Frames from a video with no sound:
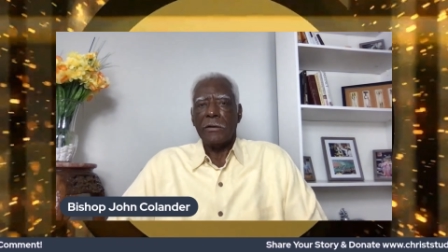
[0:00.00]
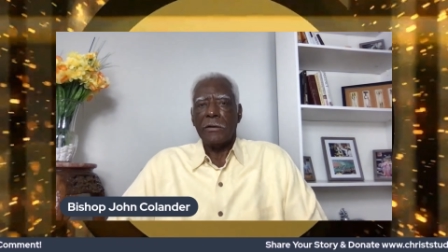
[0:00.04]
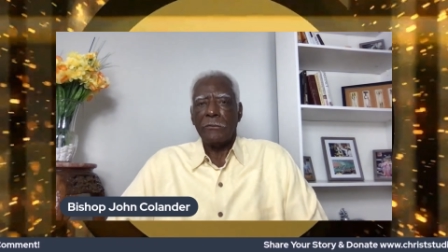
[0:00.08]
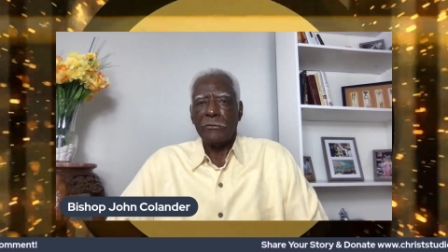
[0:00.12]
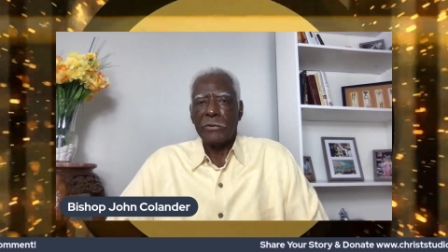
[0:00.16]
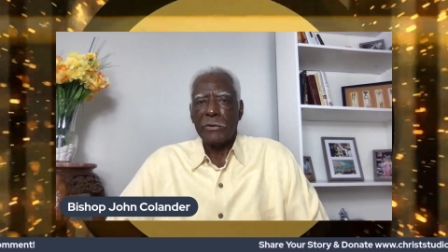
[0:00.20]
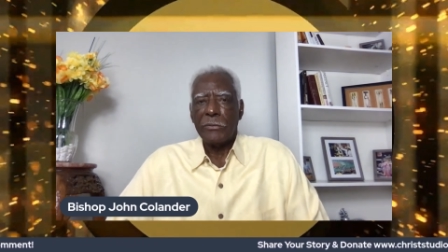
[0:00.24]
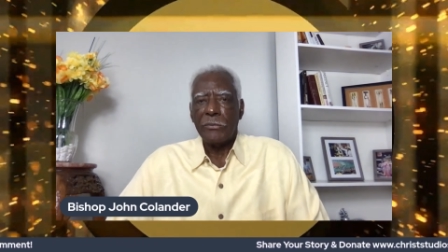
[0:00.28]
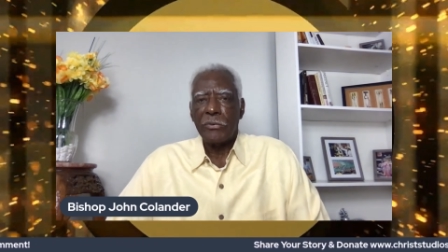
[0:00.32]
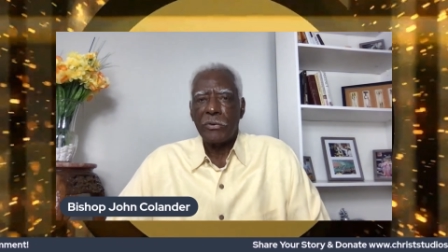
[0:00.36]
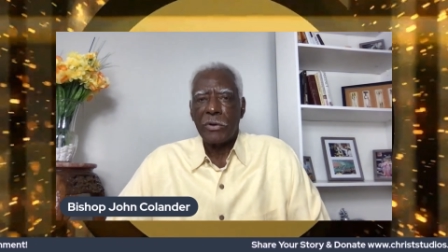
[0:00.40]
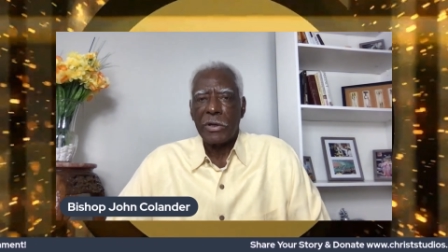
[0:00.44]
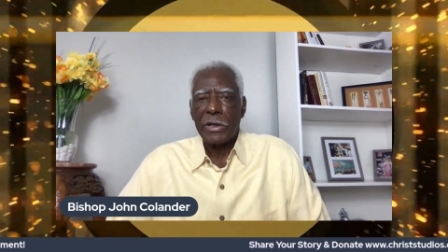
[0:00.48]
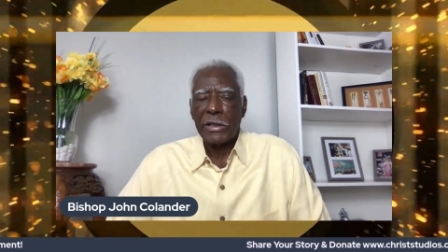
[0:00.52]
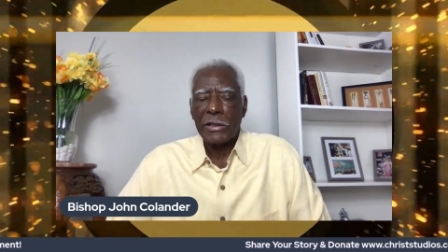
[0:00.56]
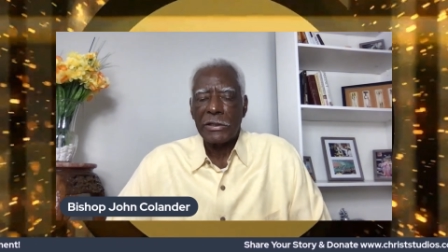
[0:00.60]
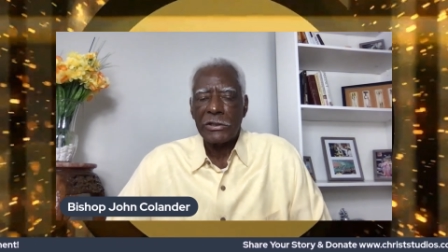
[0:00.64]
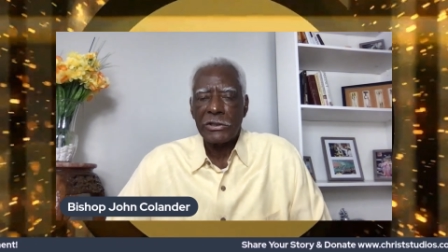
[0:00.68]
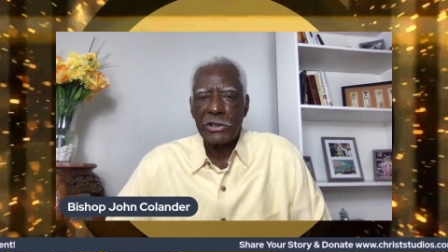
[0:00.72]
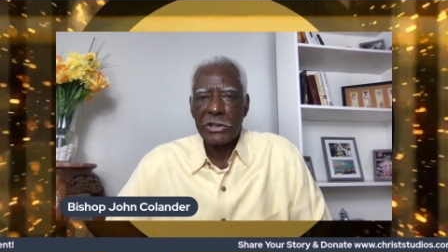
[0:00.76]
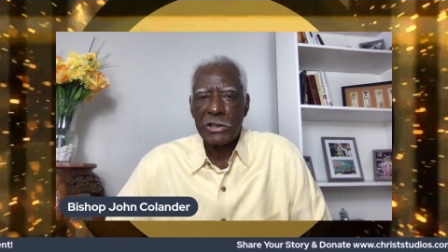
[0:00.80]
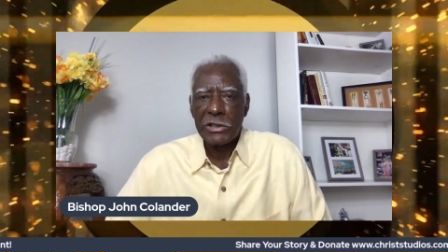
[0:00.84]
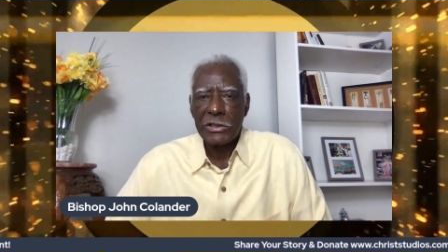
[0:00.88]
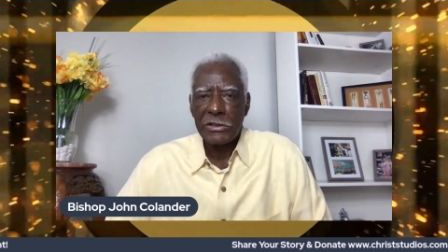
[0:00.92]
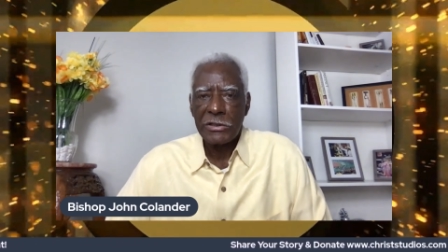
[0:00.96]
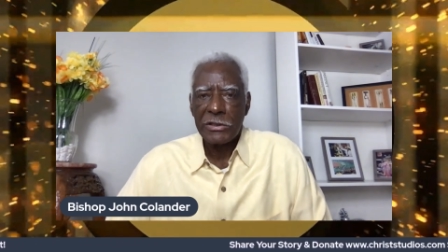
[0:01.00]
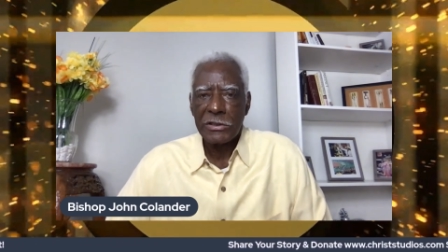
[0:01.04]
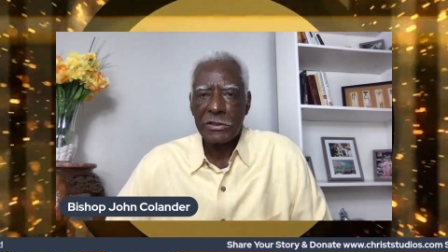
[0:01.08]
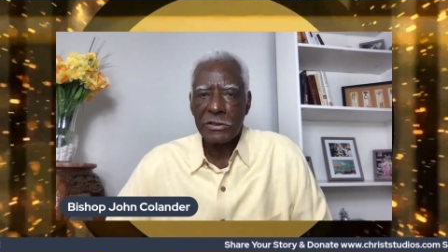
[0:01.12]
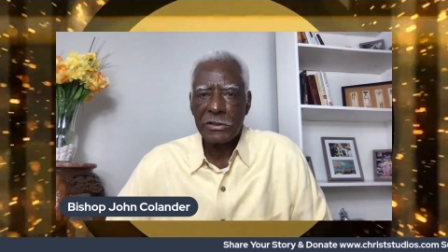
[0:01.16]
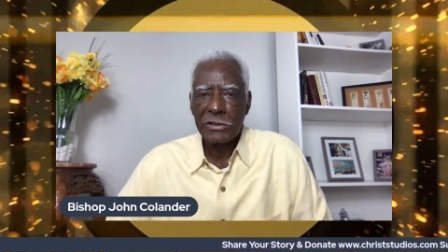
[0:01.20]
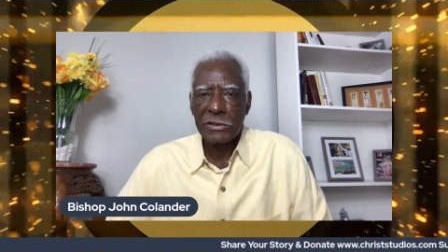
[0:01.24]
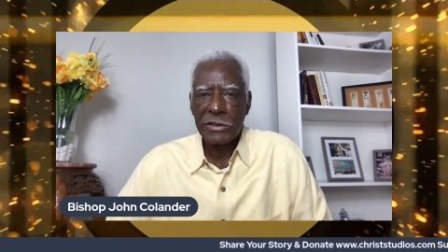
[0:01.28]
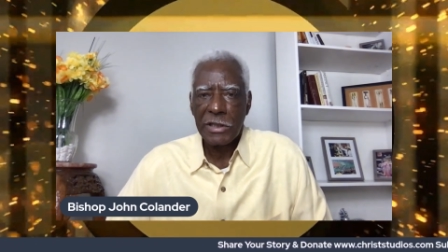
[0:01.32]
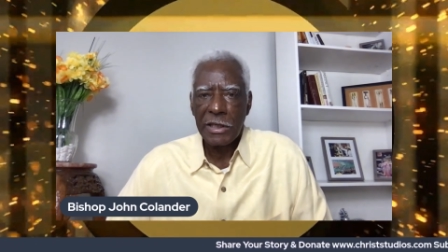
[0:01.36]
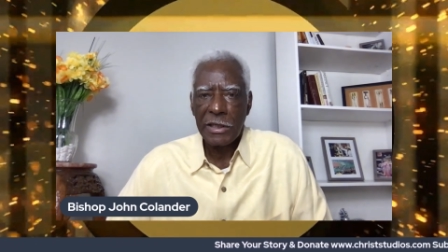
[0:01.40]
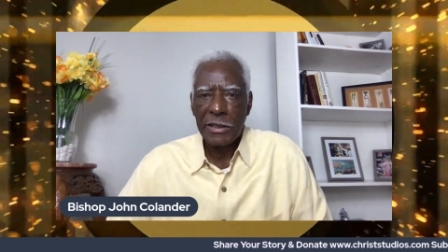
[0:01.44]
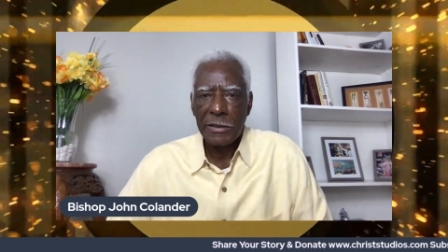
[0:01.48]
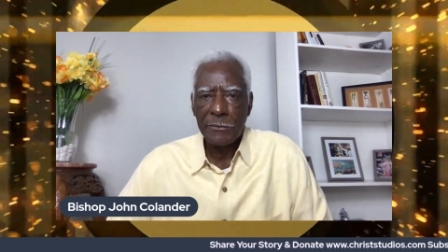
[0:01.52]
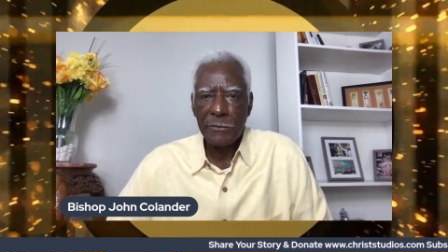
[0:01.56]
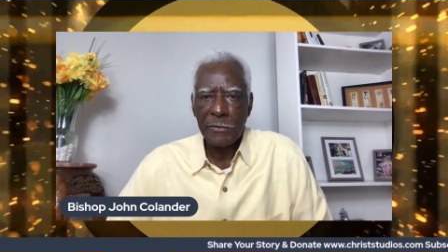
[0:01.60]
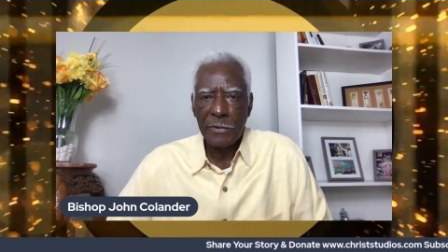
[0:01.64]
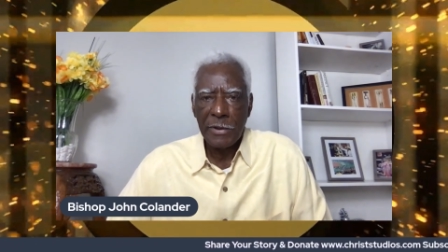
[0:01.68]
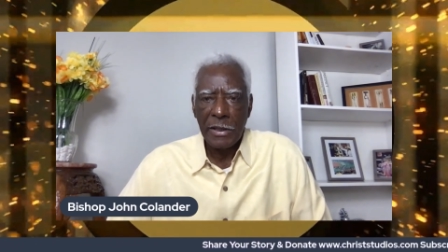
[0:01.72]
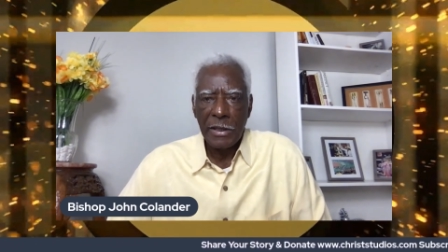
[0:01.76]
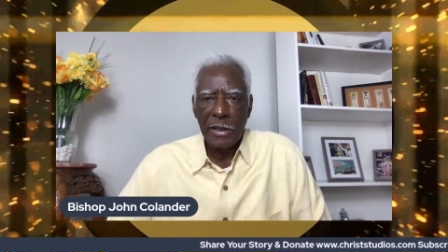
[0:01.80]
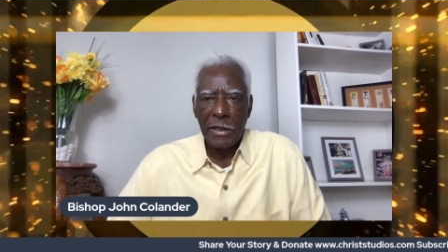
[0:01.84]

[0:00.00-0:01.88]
We pray in Jesus' name.